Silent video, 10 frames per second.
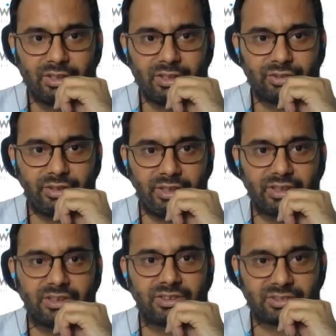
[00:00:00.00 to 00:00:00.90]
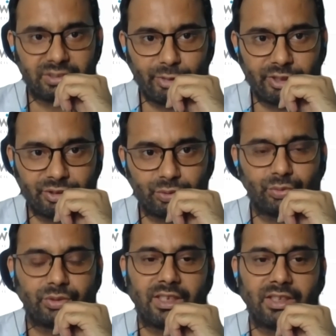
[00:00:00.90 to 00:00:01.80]
So it is a systemic issue
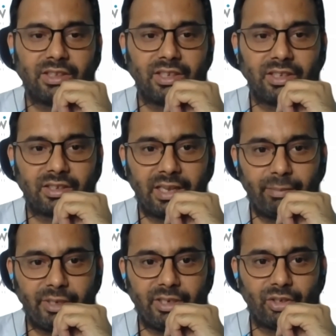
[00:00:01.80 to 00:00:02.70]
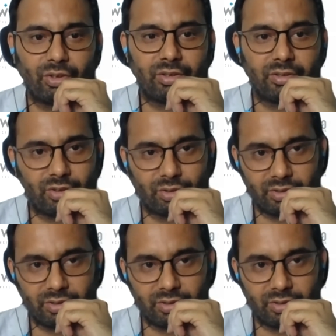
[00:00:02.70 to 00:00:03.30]
rather than a climate or a